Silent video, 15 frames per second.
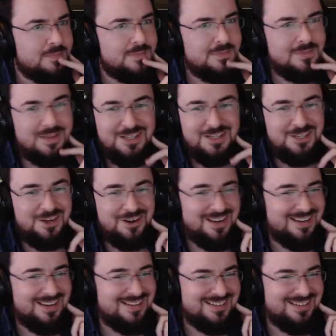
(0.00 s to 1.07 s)
That's
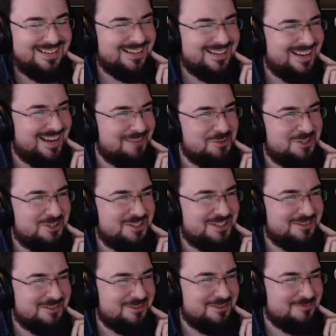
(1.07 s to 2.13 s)
alright. Sorry. I'm used to
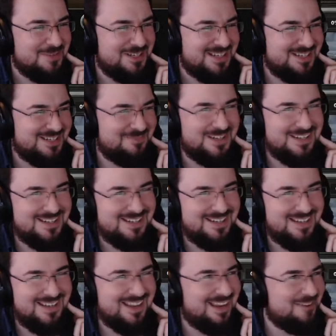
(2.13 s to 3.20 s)
your Missy speaking.
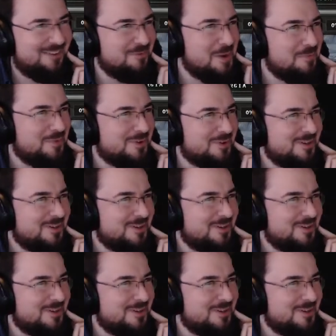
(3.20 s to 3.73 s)
I remember.